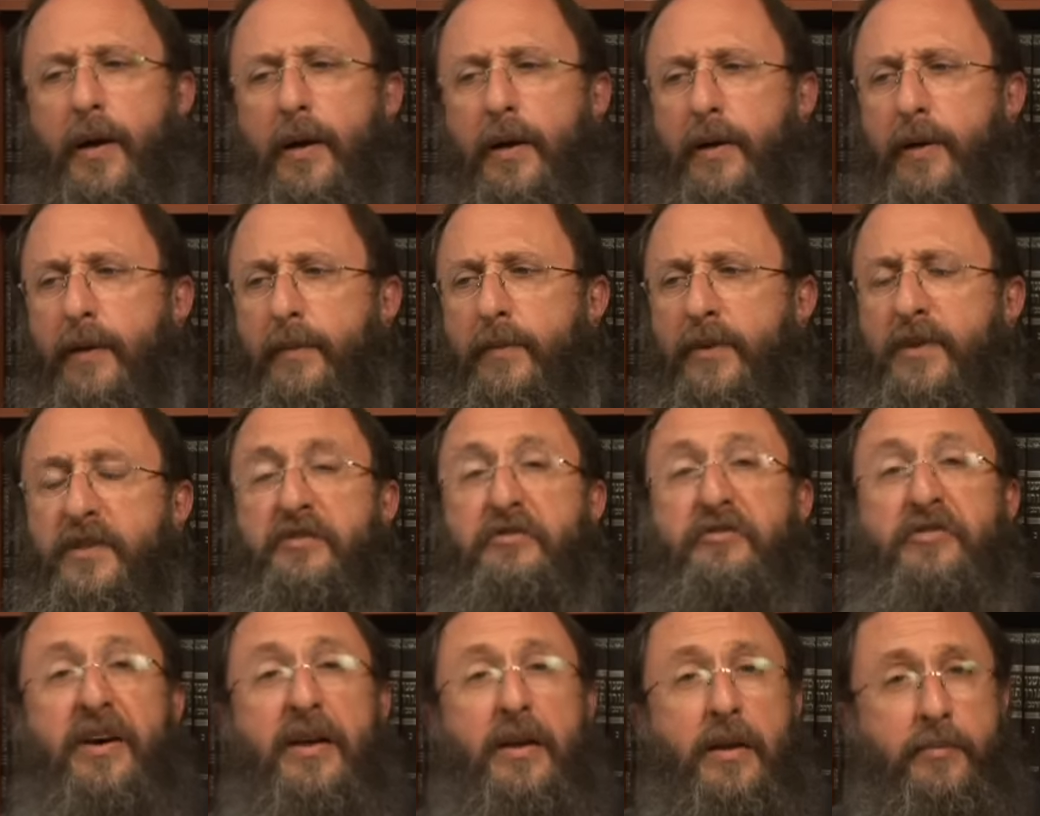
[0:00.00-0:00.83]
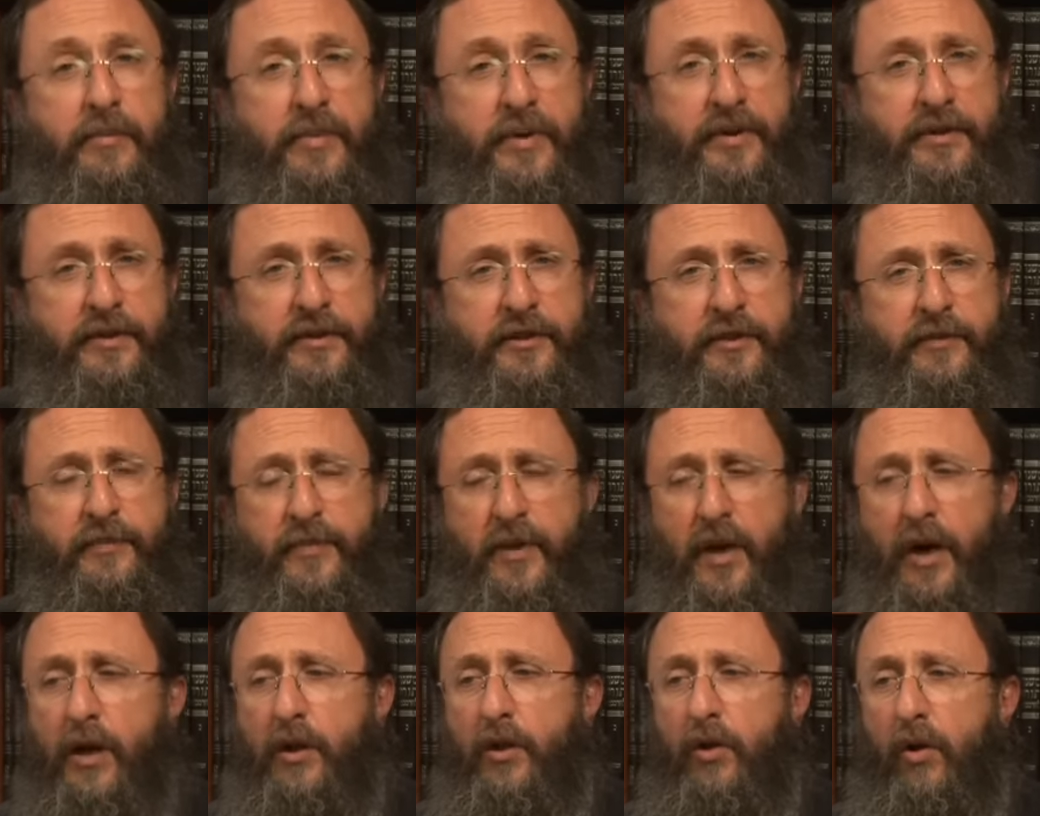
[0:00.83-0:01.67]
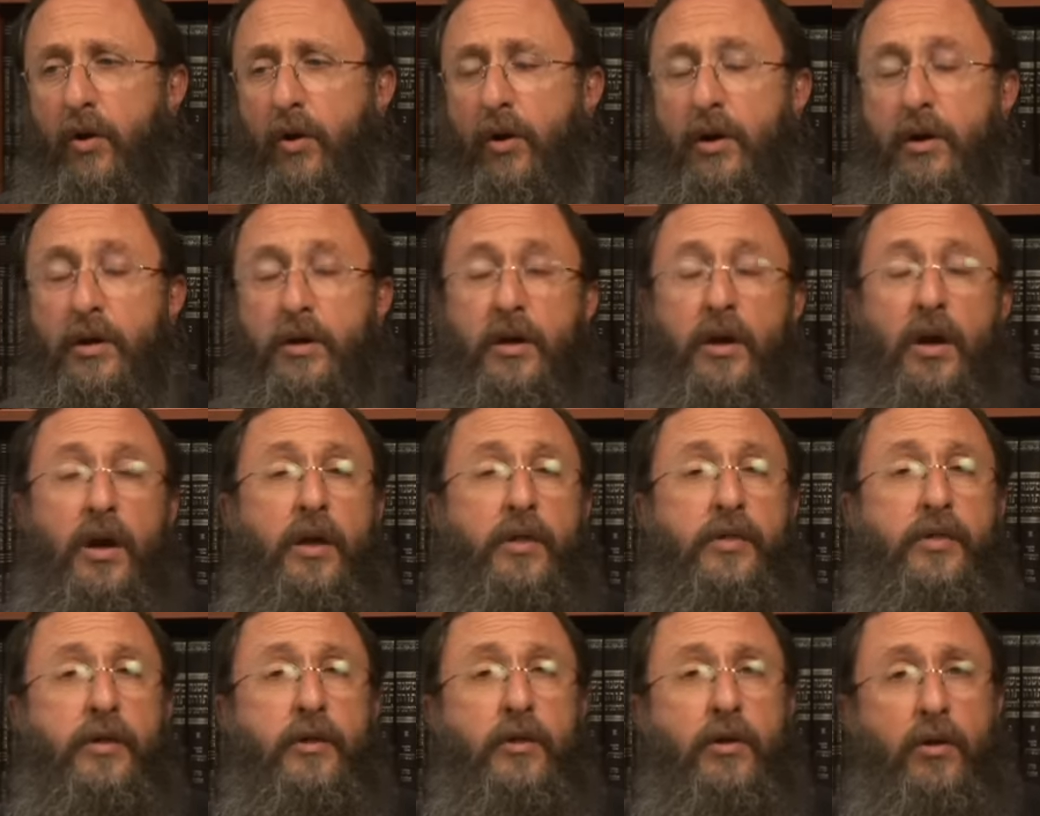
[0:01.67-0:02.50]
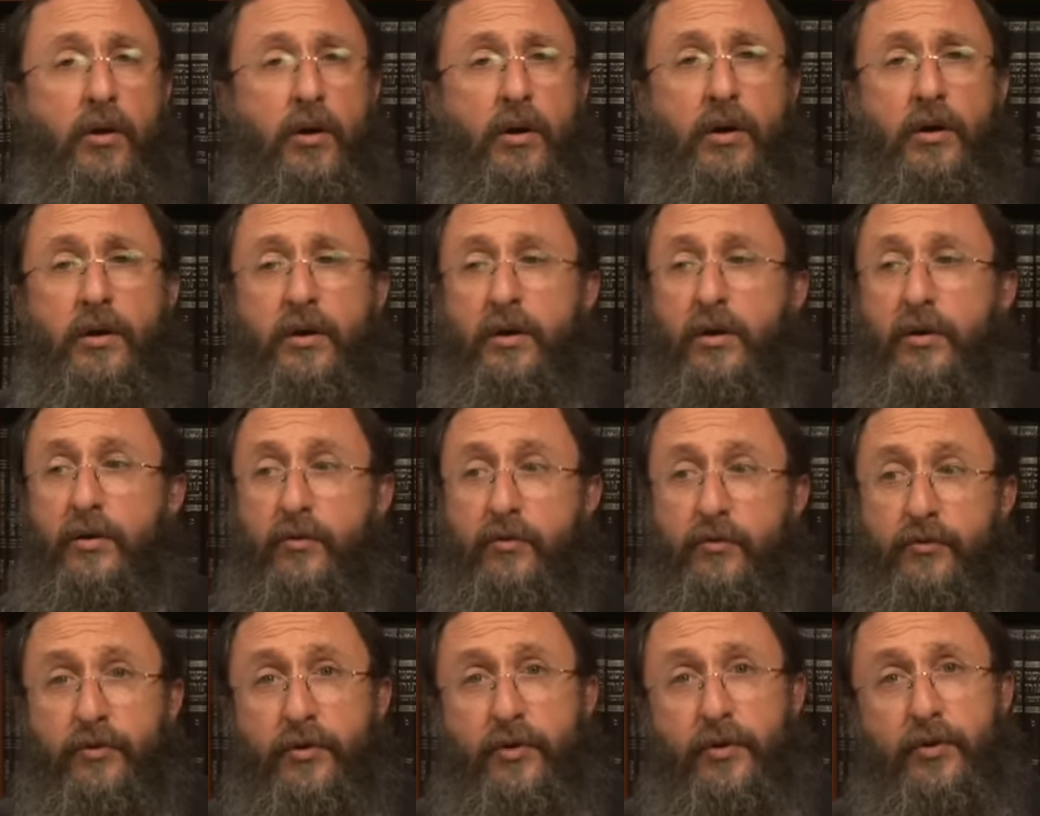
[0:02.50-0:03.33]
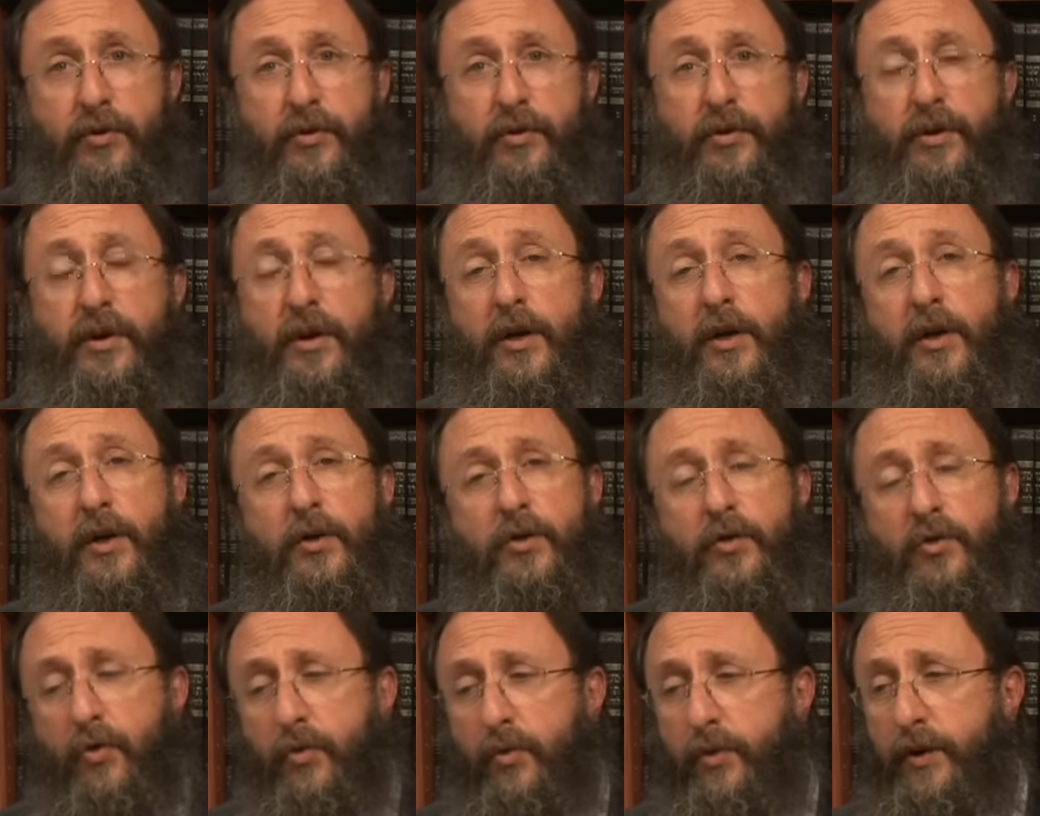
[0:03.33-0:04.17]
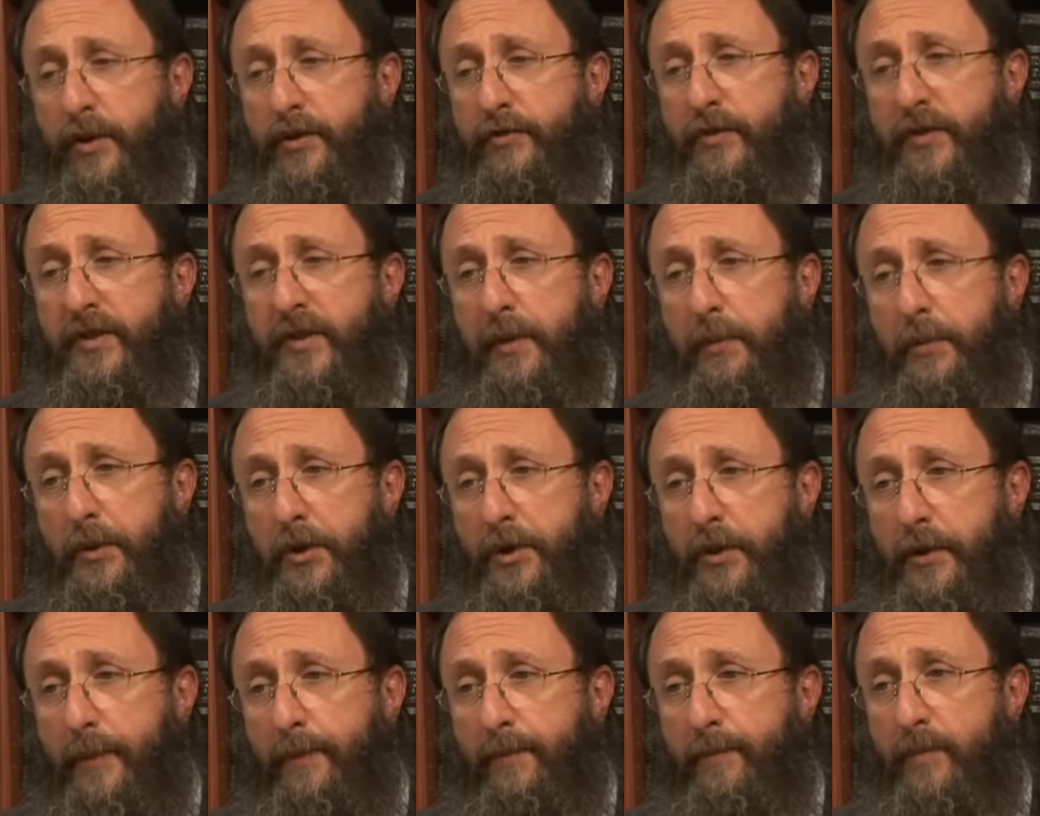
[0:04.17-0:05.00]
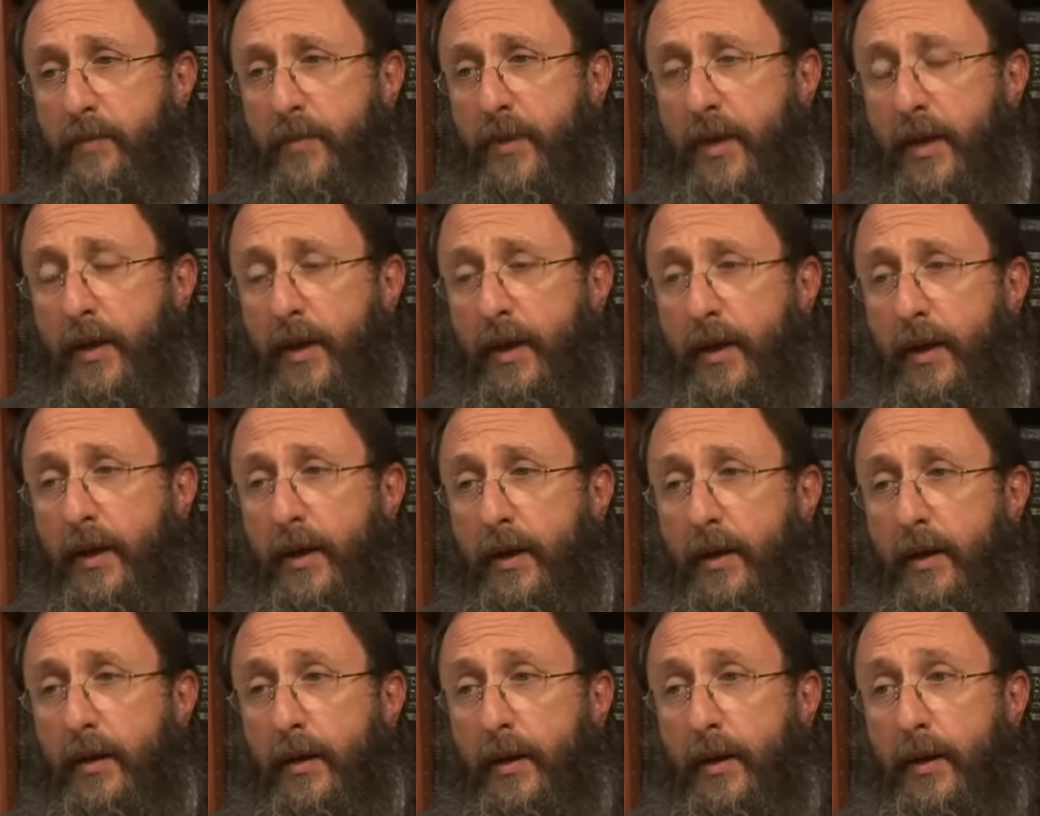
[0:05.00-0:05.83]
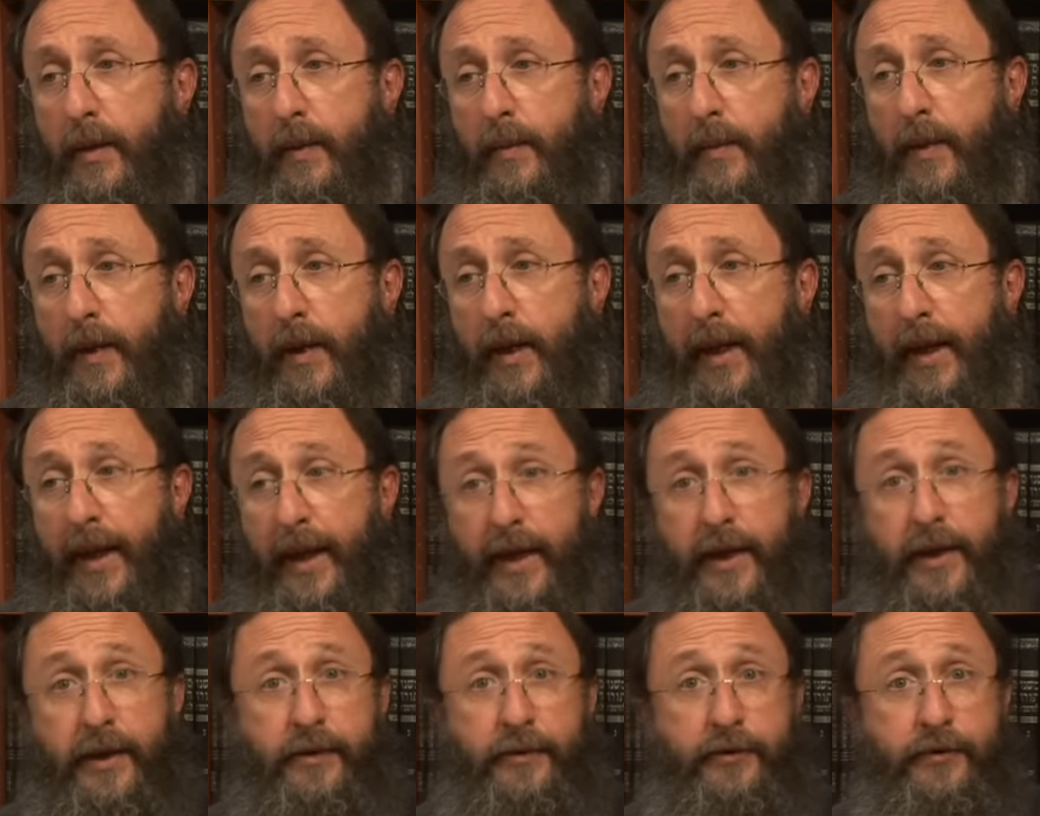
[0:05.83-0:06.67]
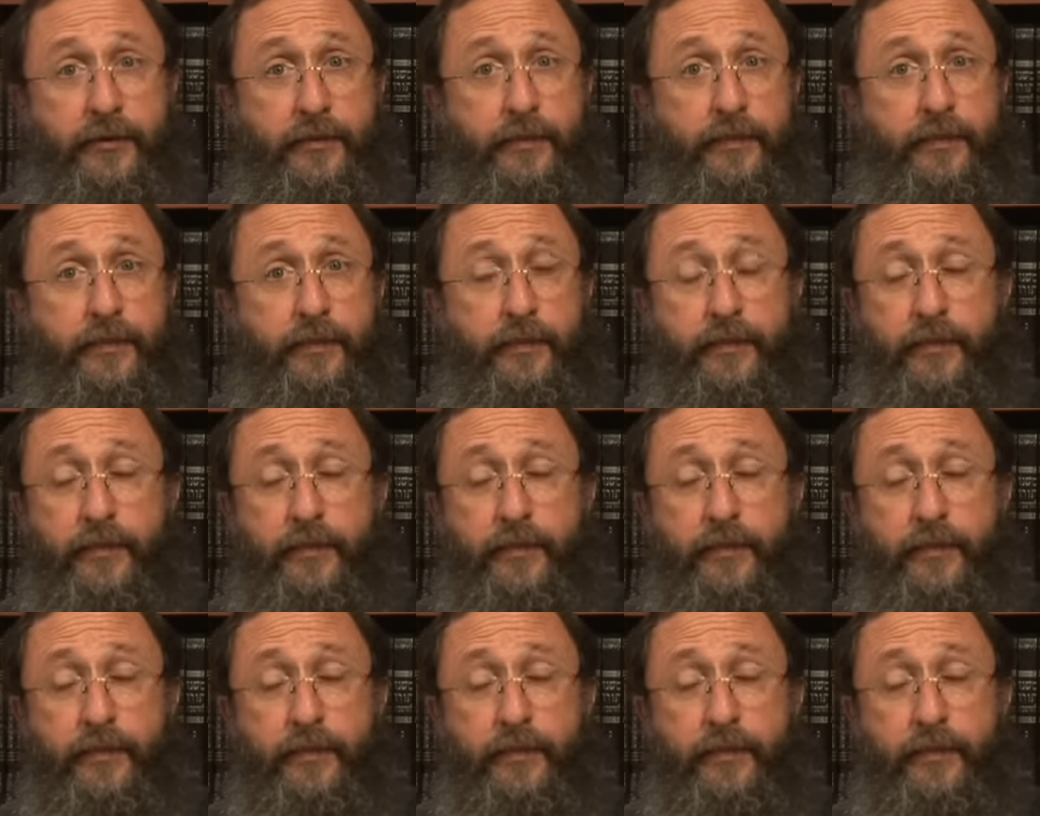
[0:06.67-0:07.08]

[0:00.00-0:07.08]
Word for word: um, development along the long road towards redemption. And